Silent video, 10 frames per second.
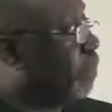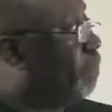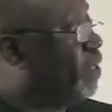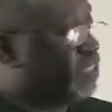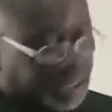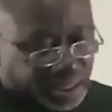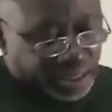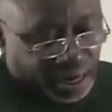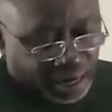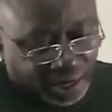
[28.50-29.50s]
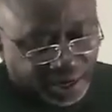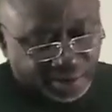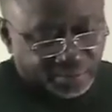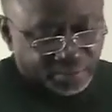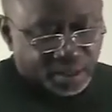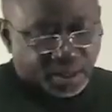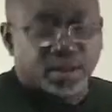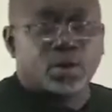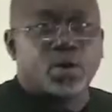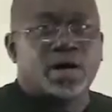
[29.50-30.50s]
implicit deny,
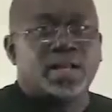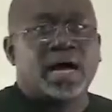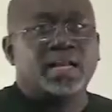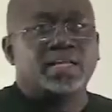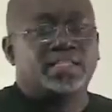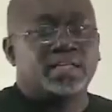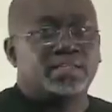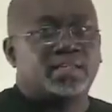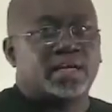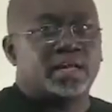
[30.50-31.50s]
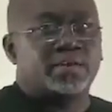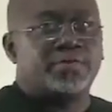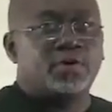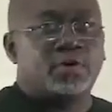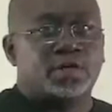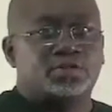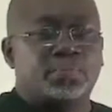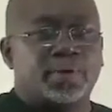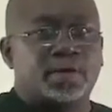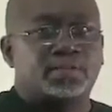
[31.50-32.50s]
log analysis, and a few other
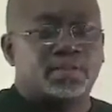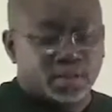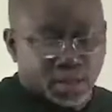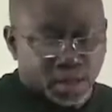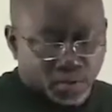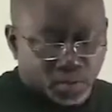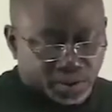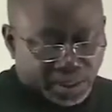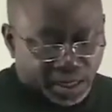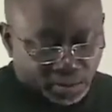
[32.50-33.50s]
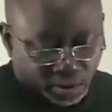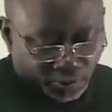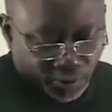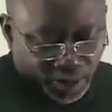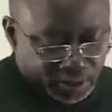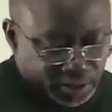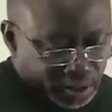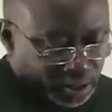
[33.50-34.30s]
topics. We'll start off with